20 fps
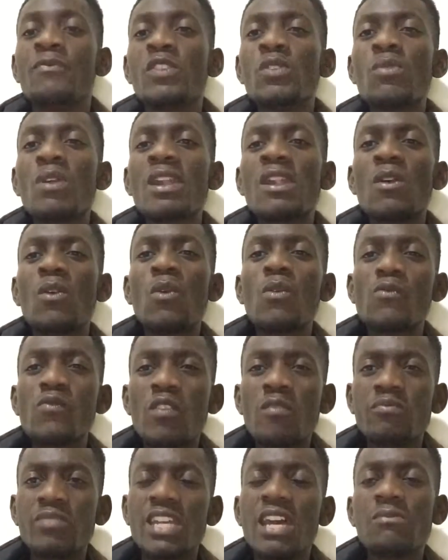You want to,
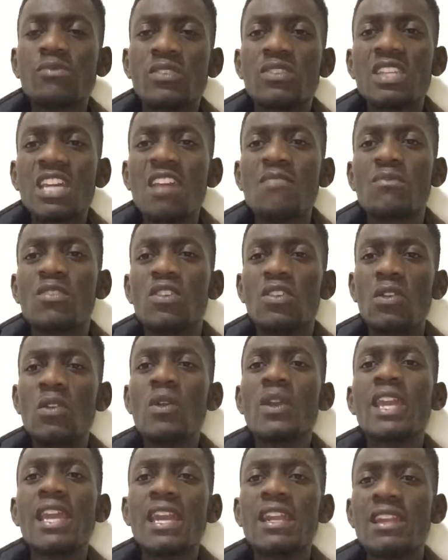from time to time,
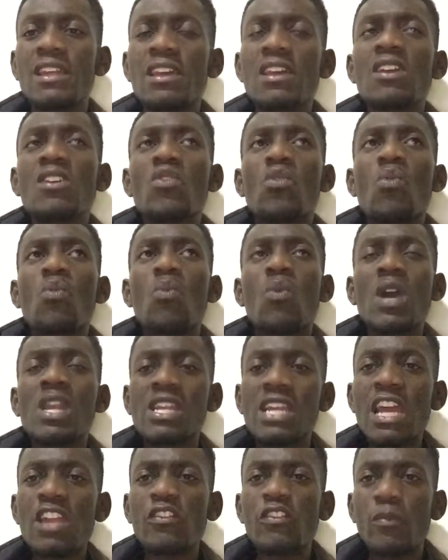look at
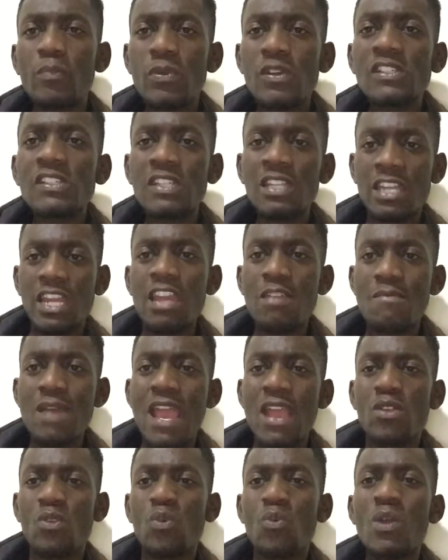what kind of a person am
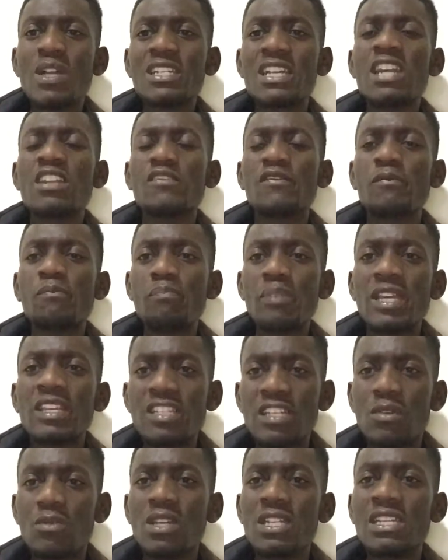I? What kind of
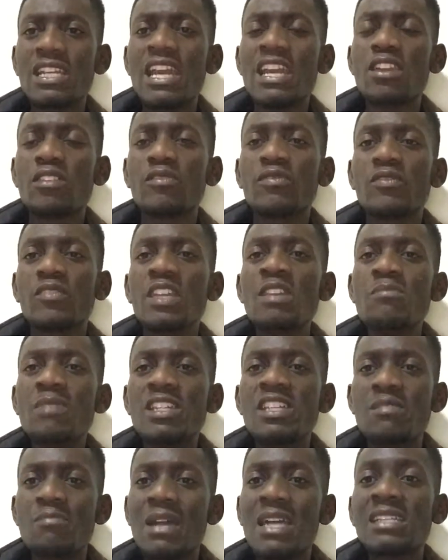picture, what kind of
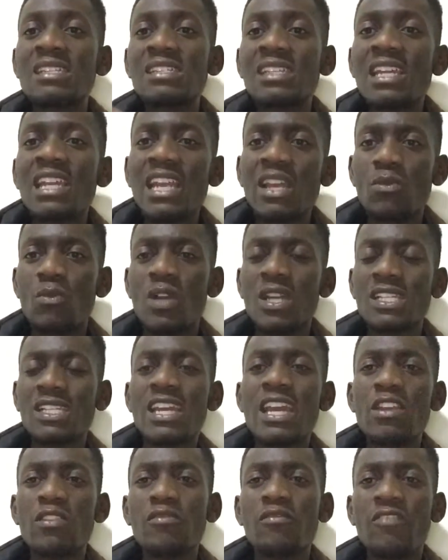image am I selling? What
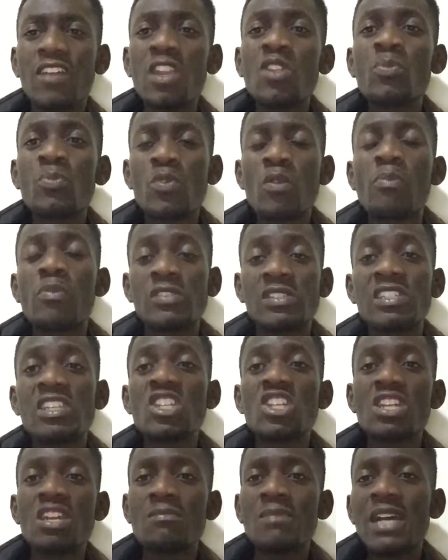kind of value
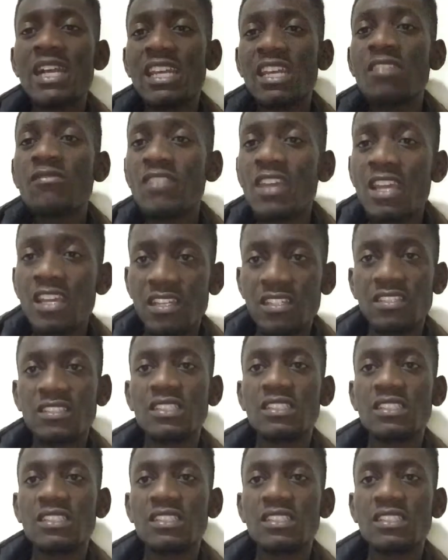proposition am I giving?